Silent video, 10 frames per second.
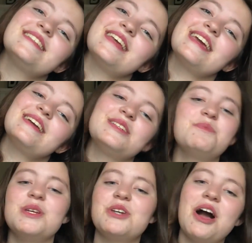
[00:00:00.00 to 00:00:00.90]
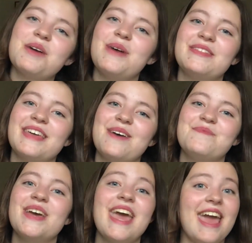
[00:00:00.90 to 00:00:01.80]
listening to me talk about
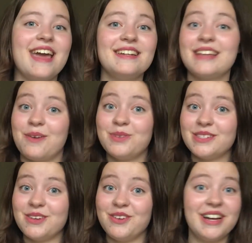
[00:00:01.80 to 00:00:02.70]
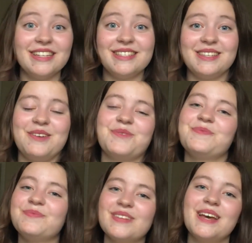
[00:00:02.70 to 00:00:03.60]
them, and I will see you guys soon.
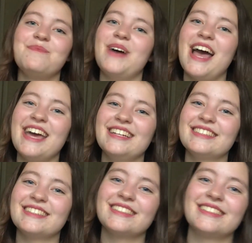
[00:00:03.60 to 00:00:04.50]
Bye!